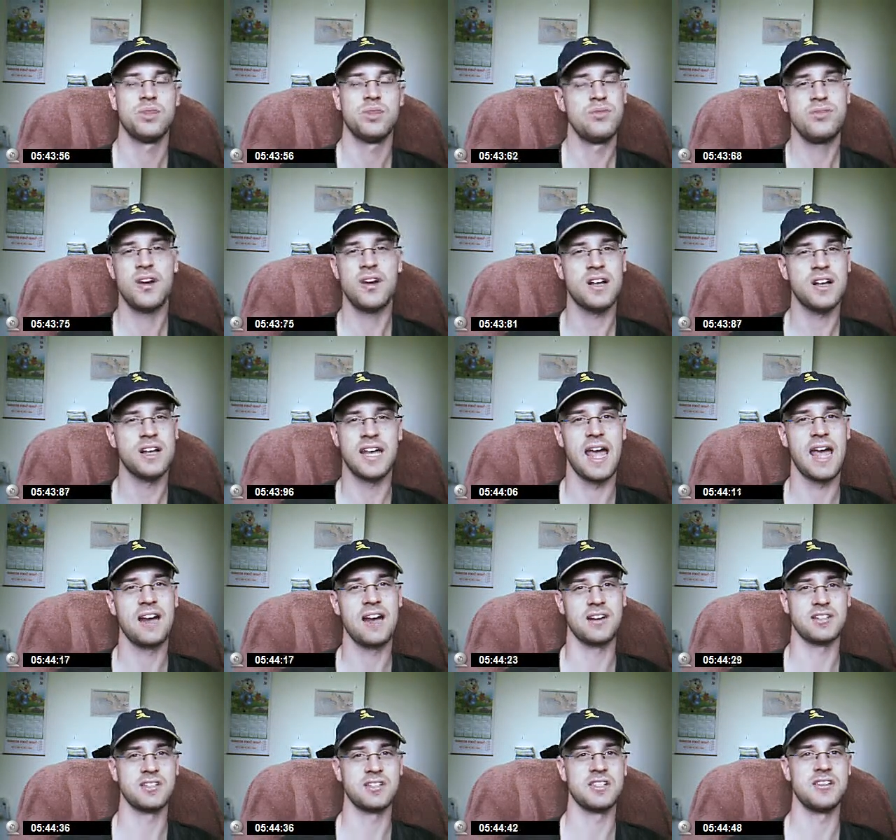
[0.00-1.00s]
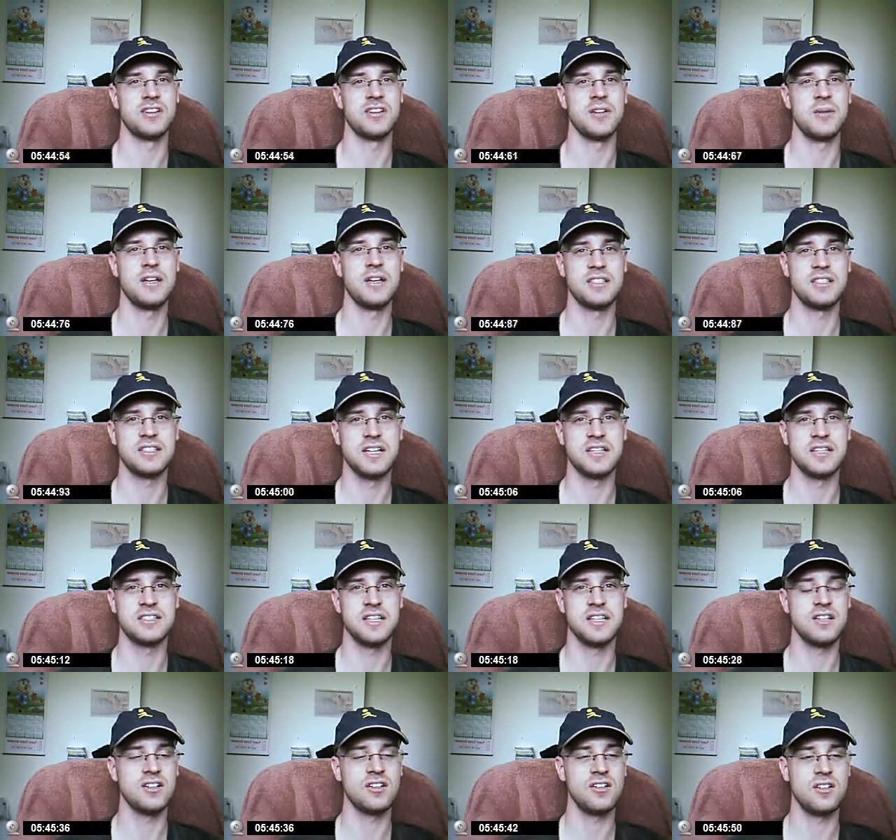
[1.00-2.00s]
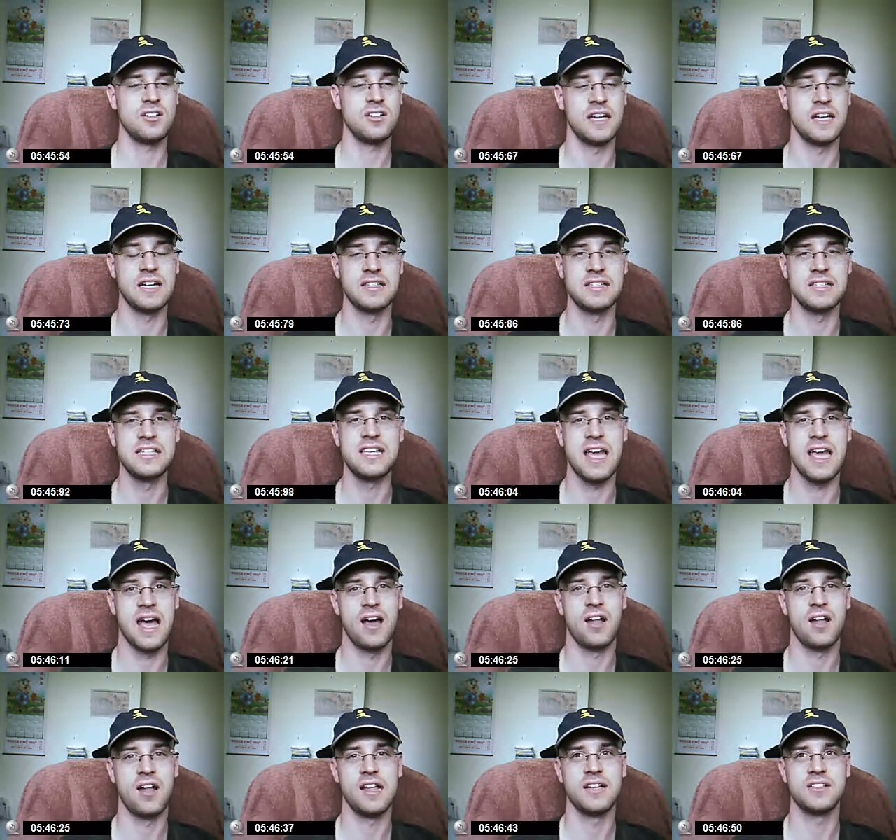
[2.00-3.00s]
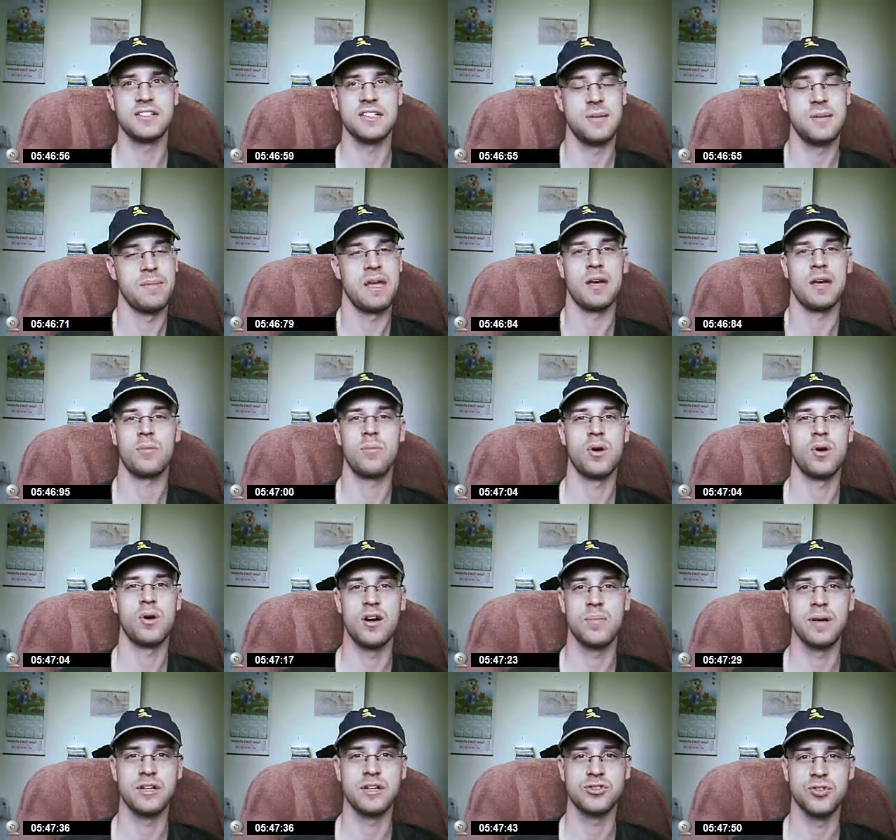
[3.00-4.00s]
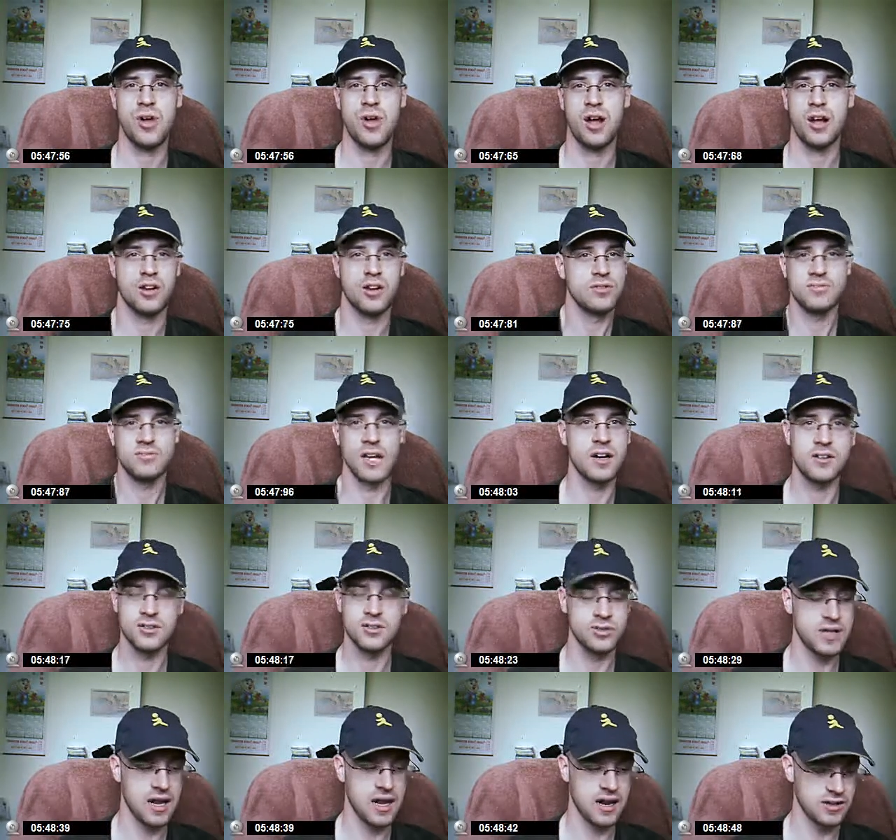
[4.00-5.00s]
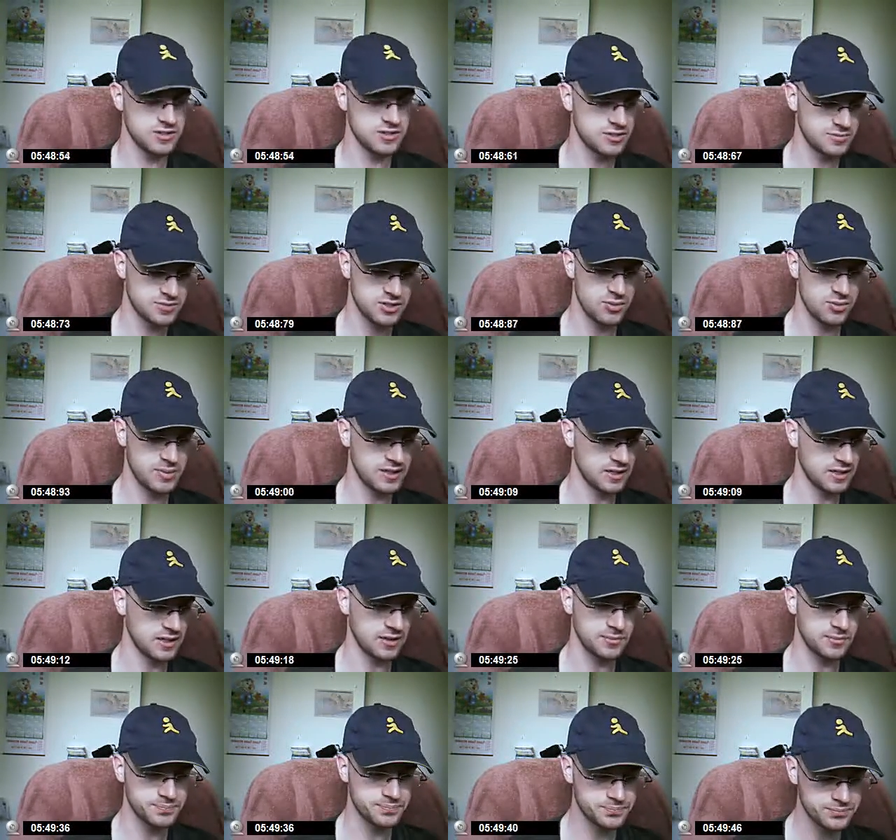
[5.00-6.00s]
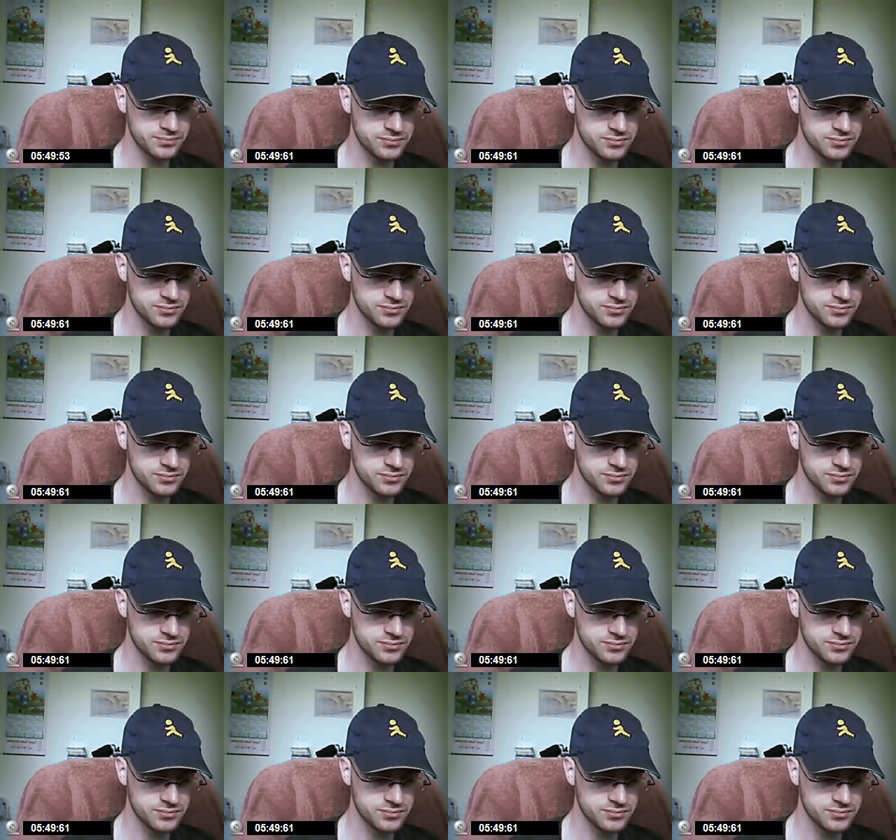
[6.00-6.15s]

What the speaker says: who fucking cares? You know what I mean? It's a little like decal that some hick put on a big truck. Who cares? It's no big deal.